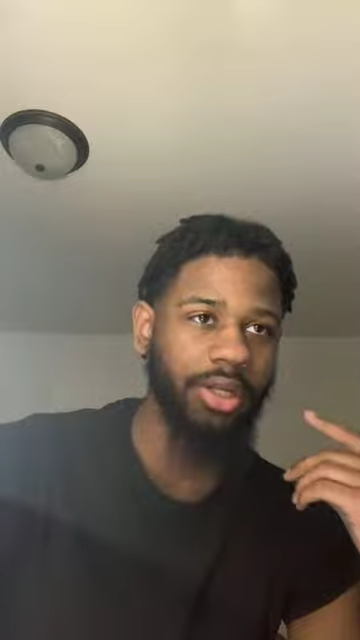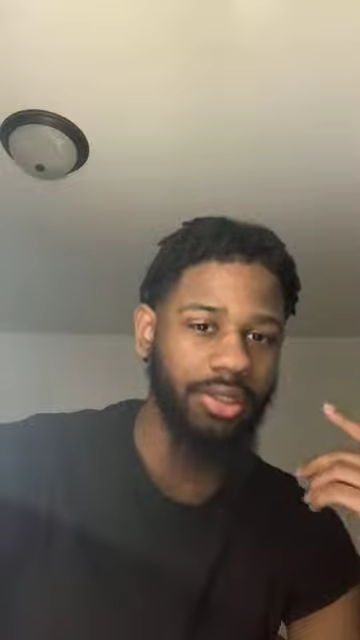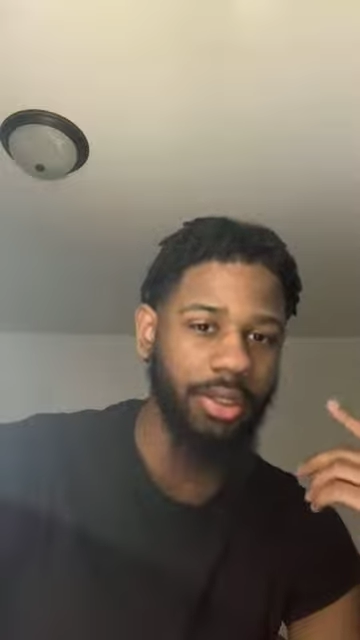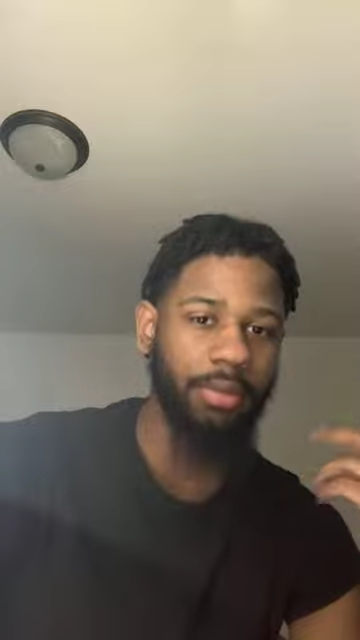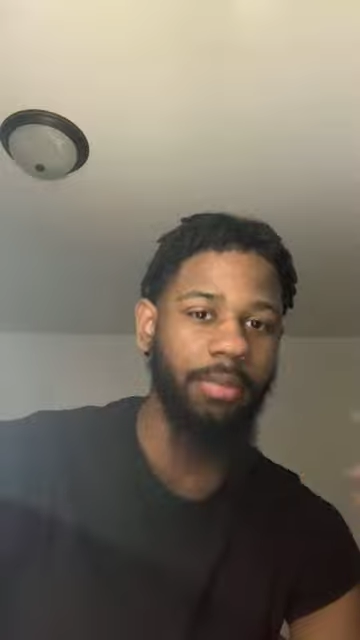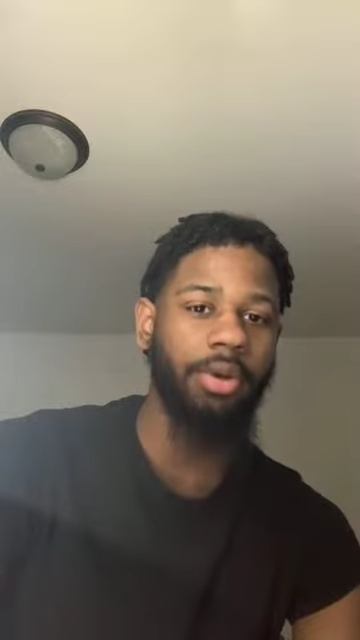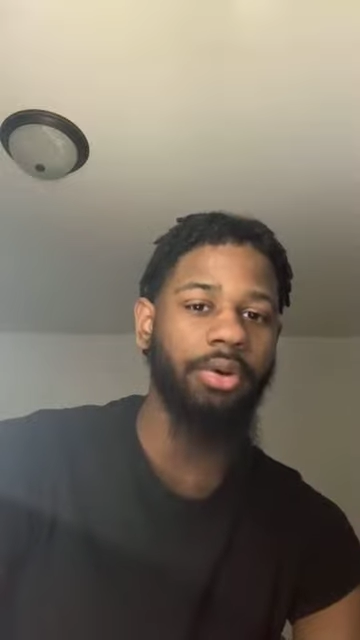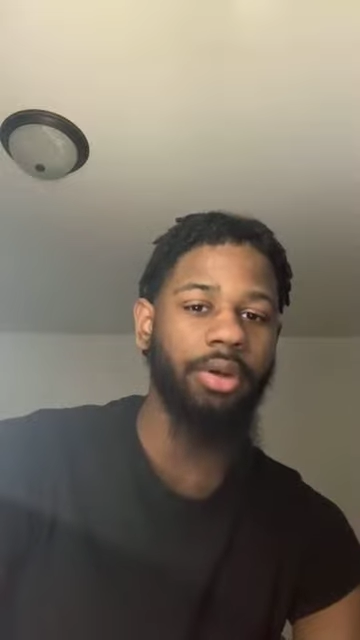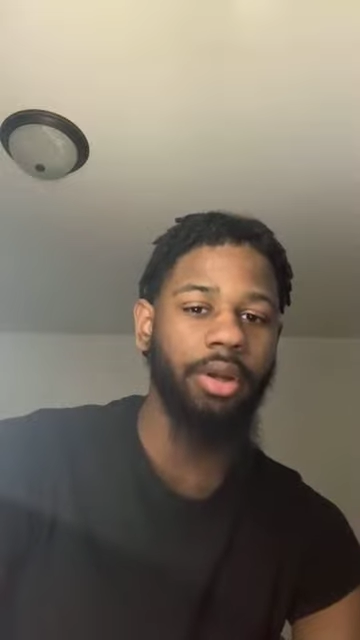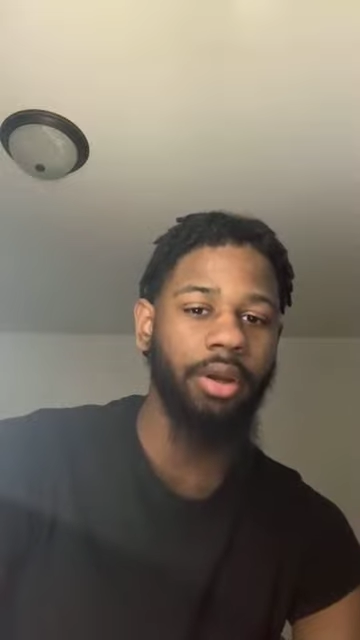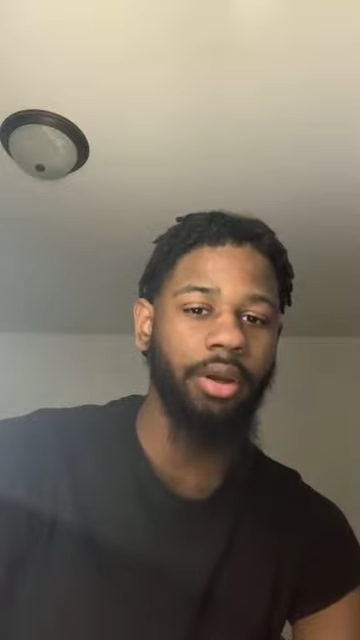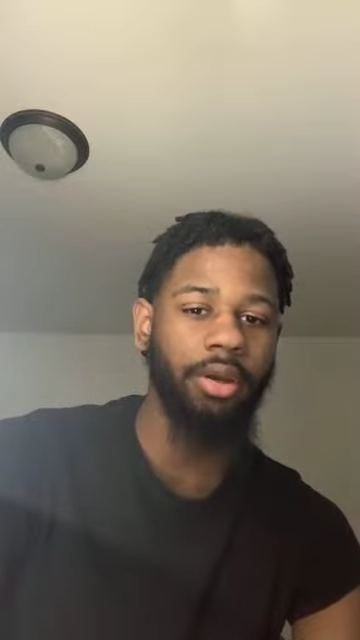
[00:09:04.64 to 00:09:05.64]
a
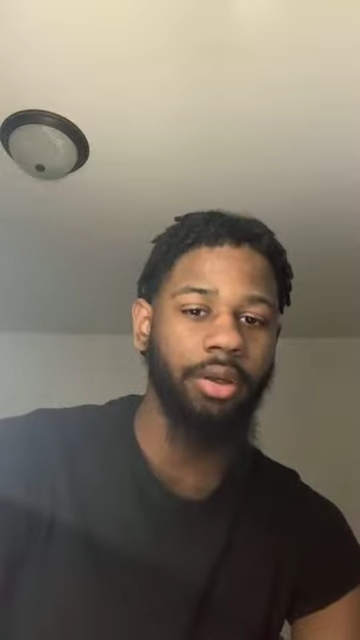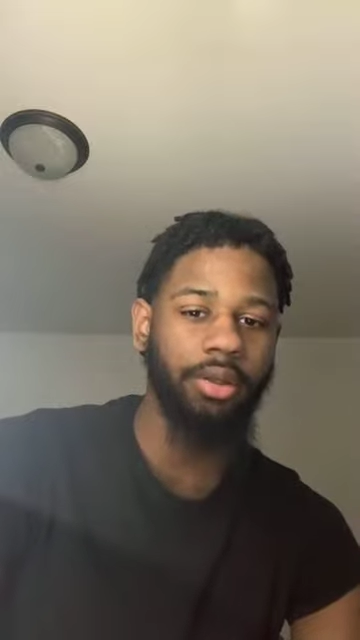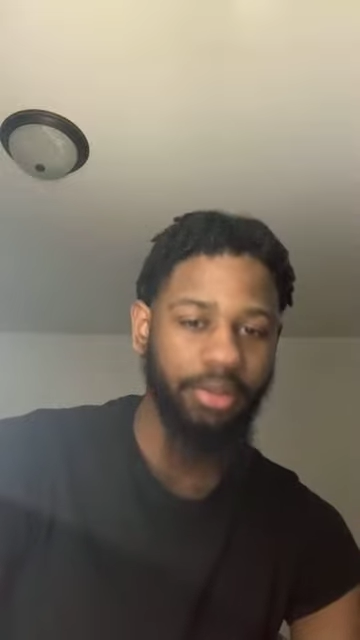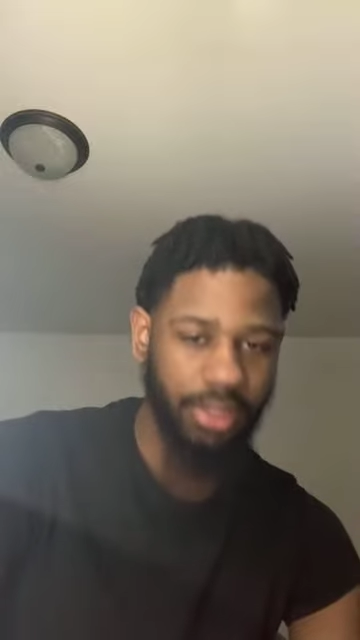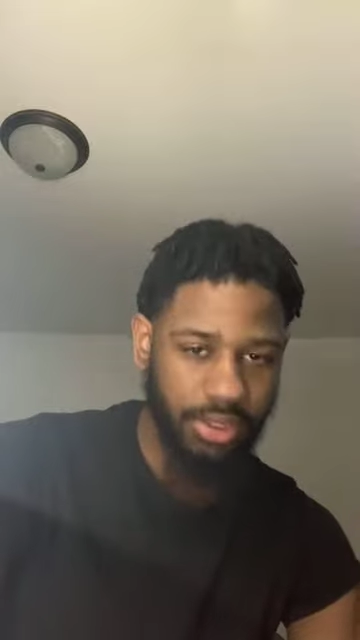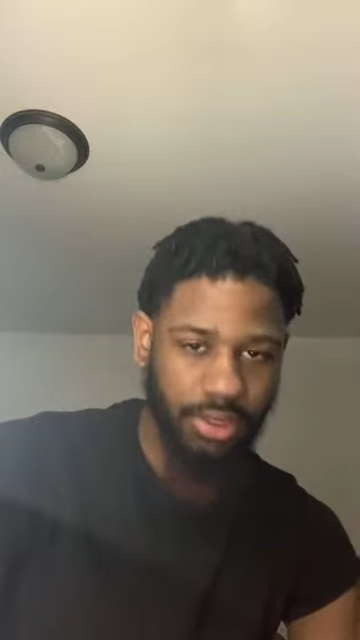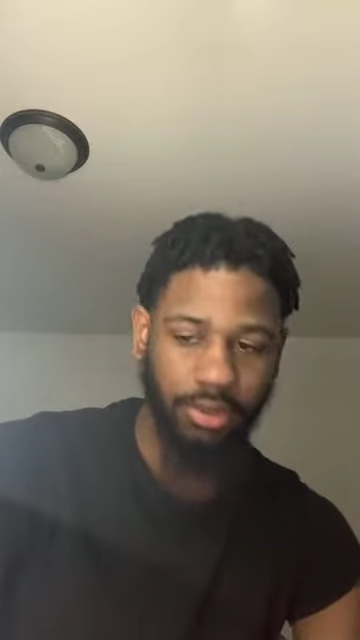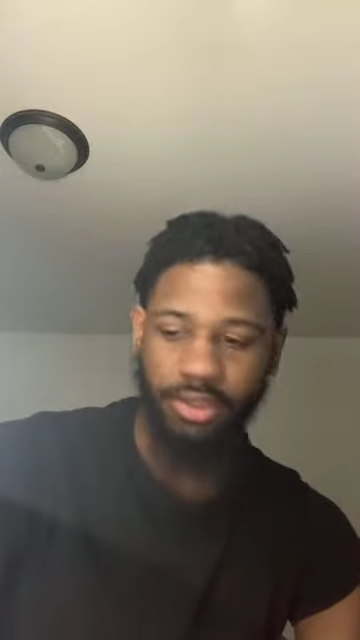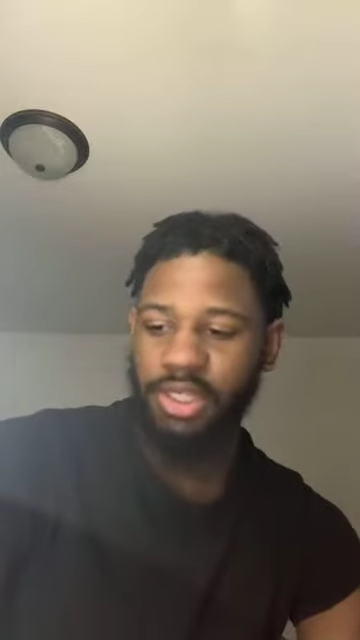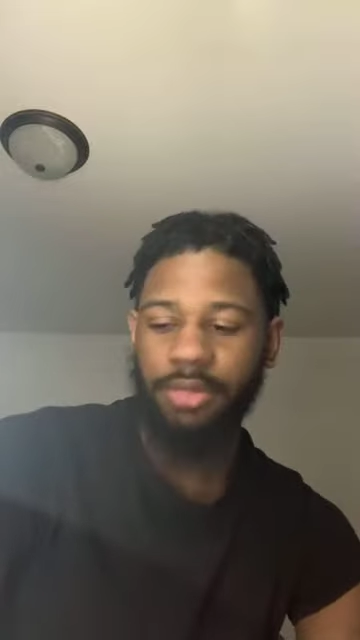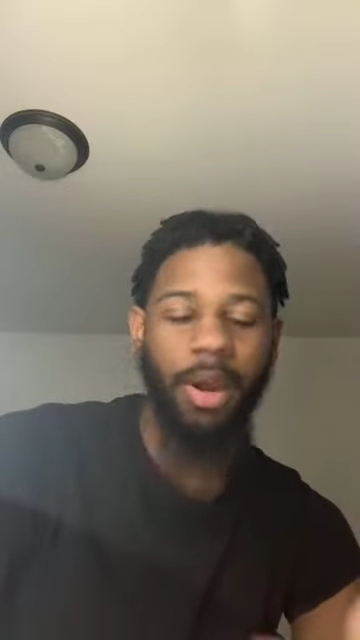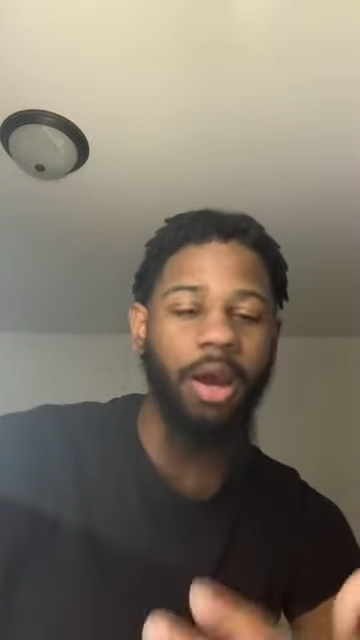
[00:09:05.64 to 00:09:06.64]
millionaire just
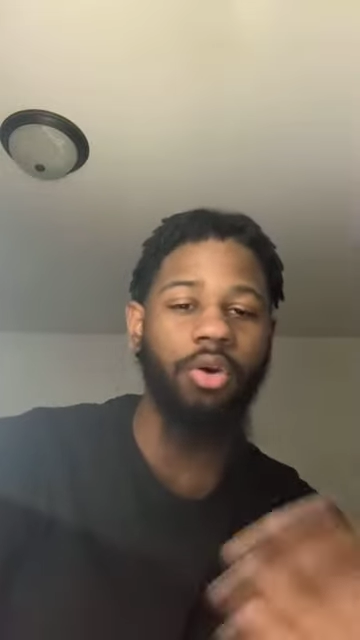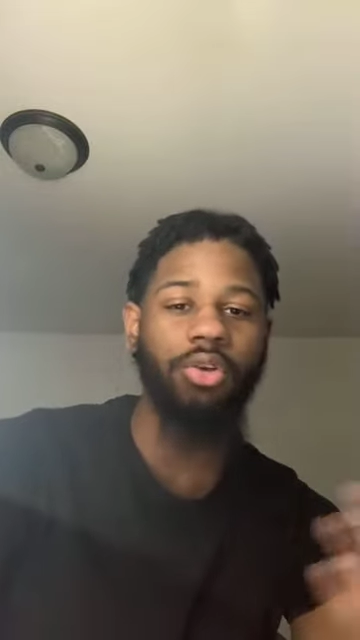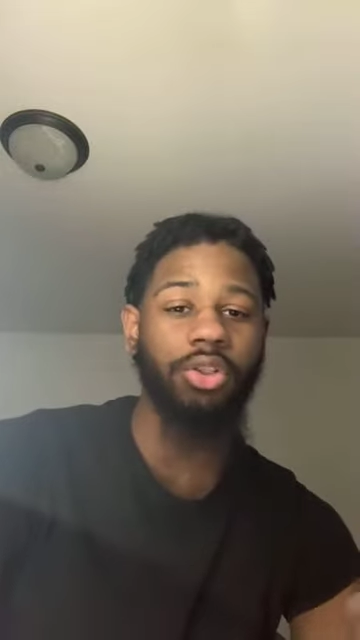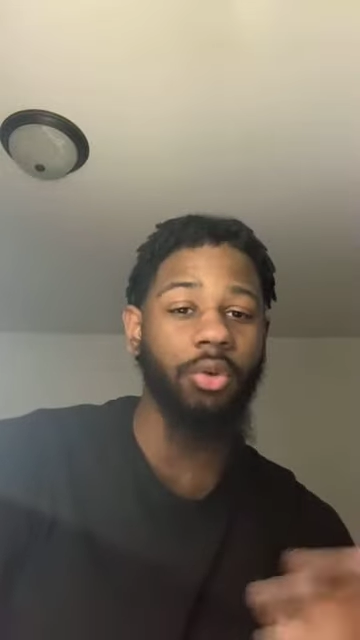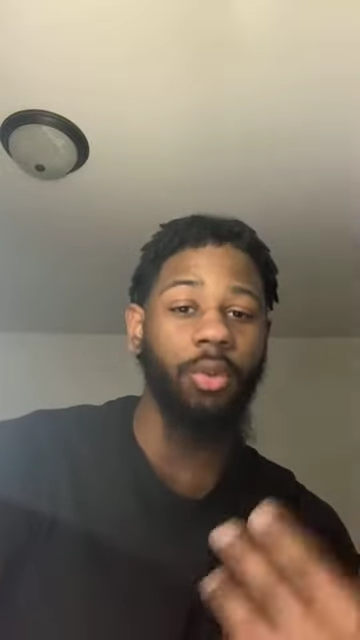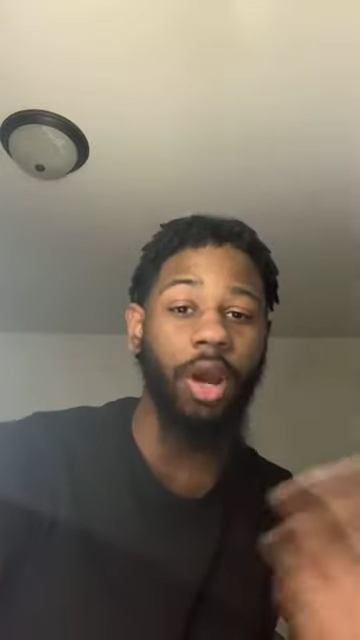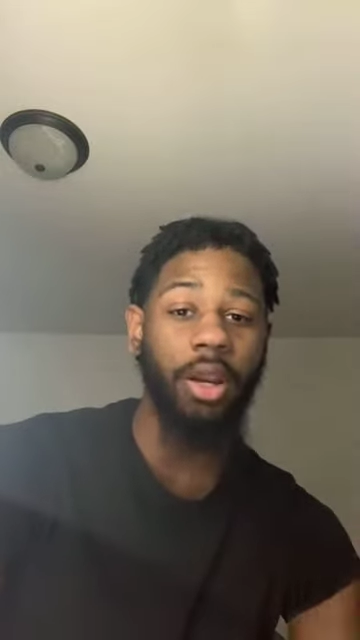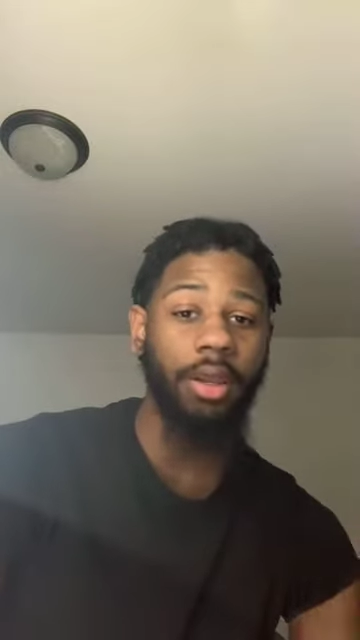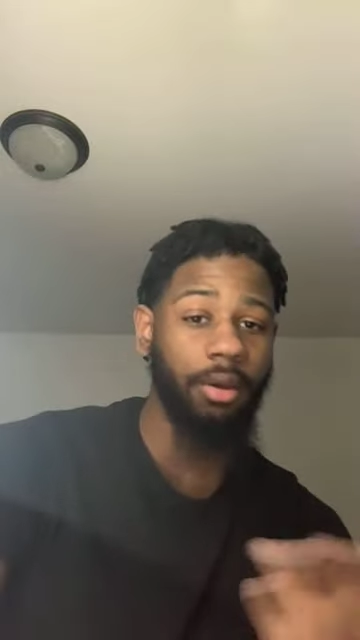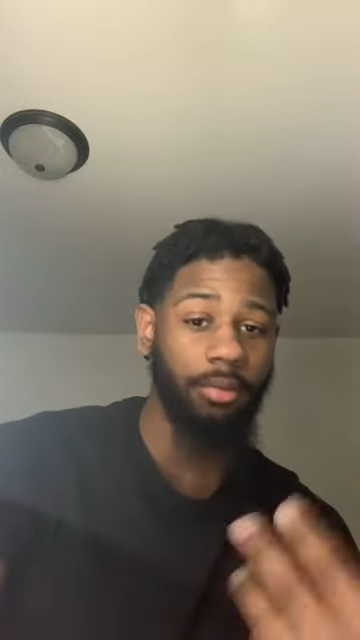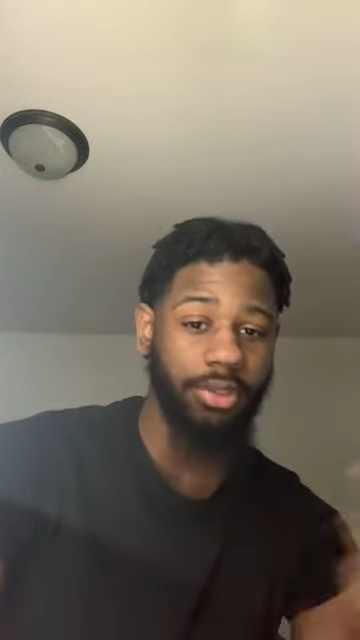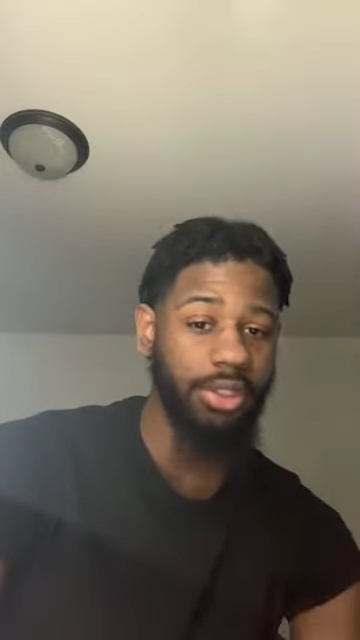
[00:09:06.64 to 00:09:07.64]
by
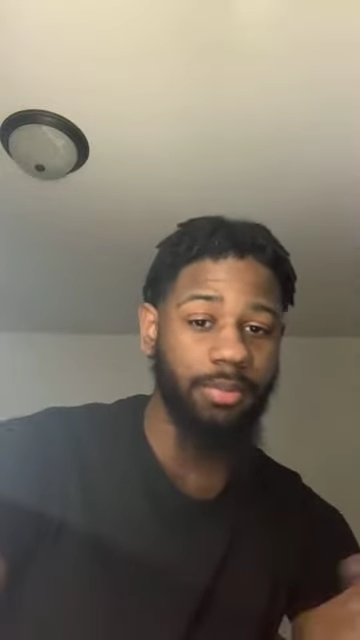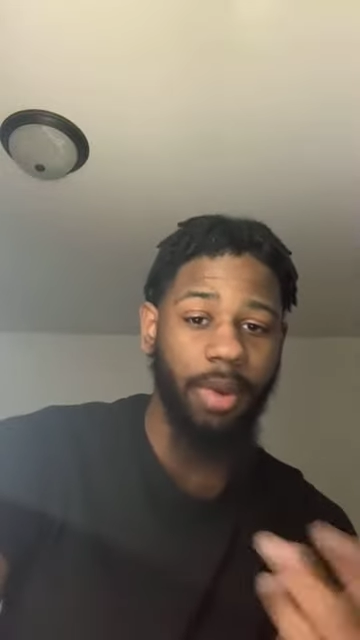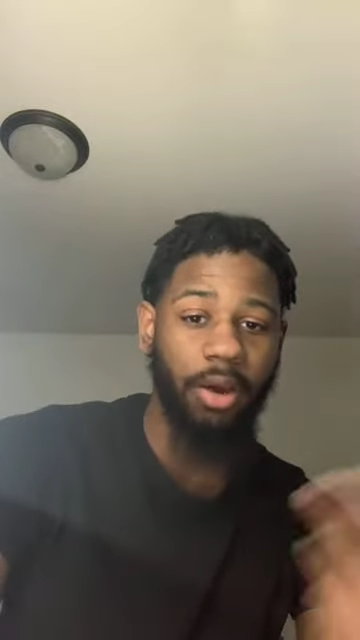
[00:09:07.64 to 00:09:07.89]
who